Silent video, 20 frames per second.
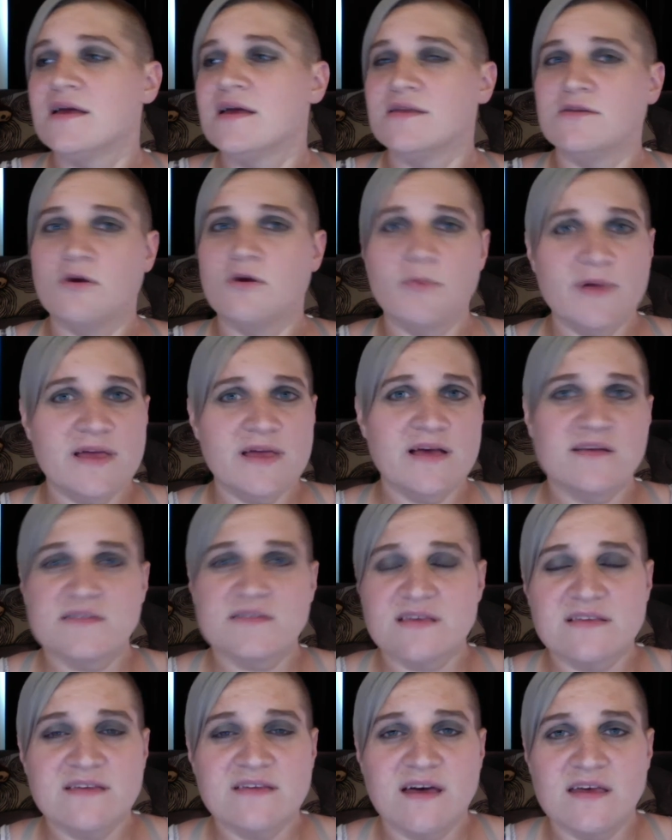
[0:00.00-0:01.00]
Nobody else
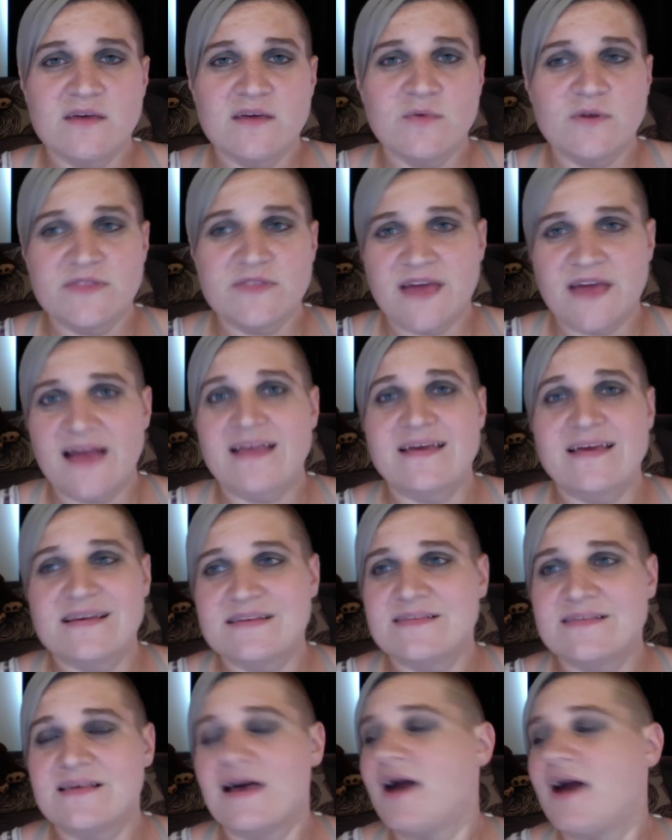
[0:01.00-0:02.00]
can tell you what that
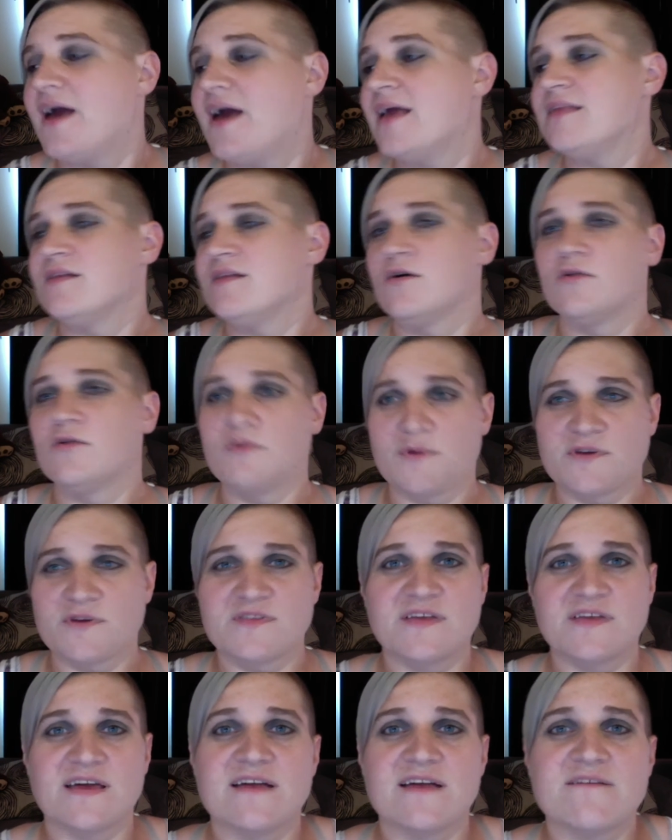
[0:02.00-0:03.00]
is, and the only
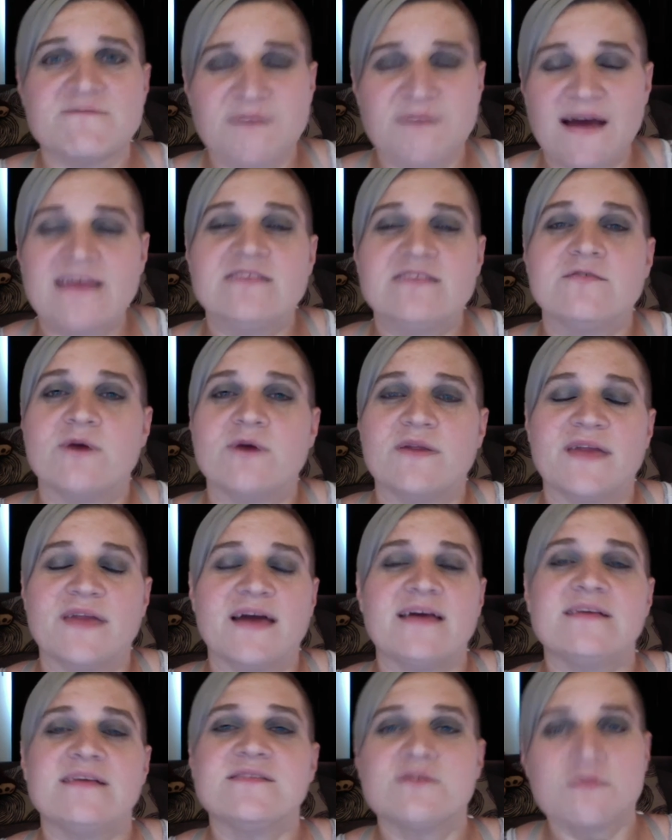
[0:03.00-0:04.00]
person that can advise you on
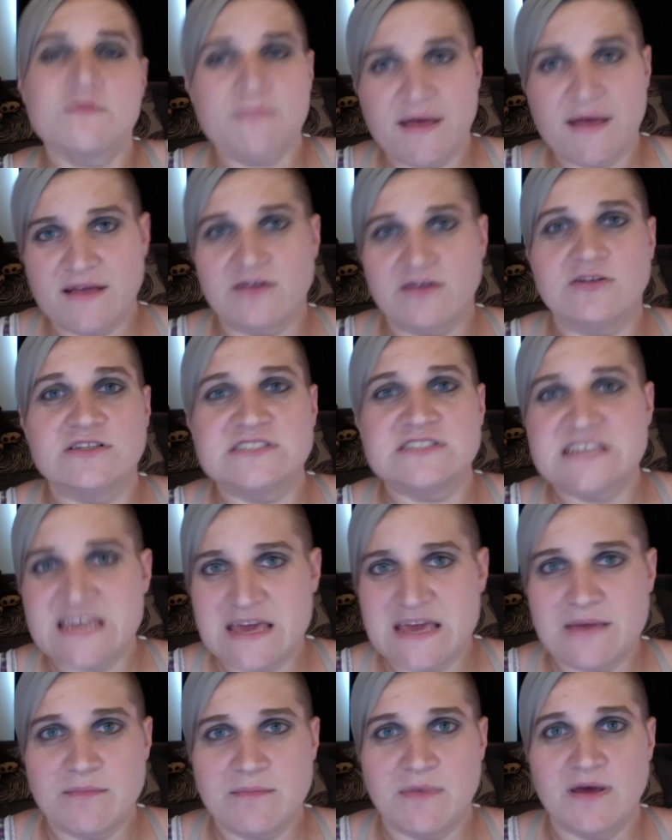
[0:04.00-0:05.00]
that is your medical
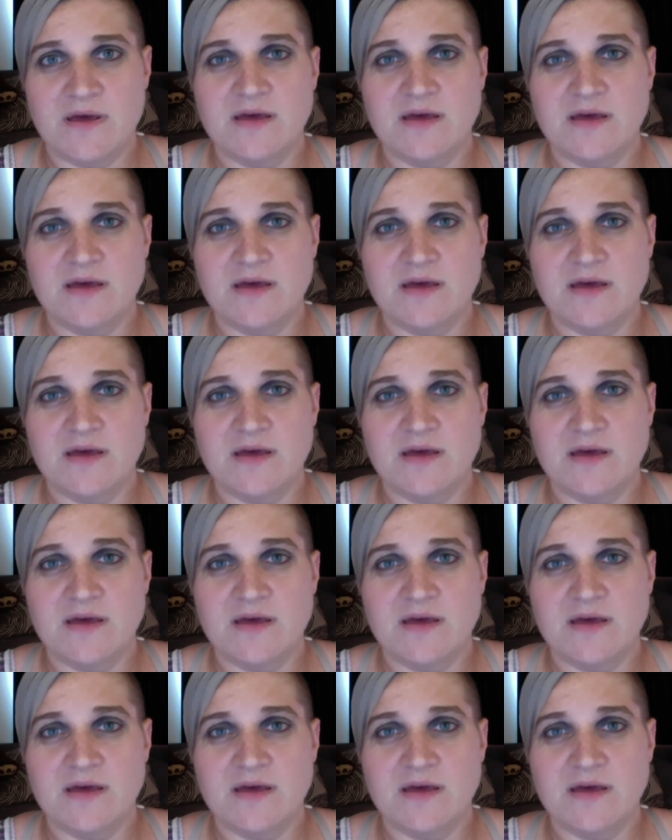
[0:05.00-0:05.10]
team.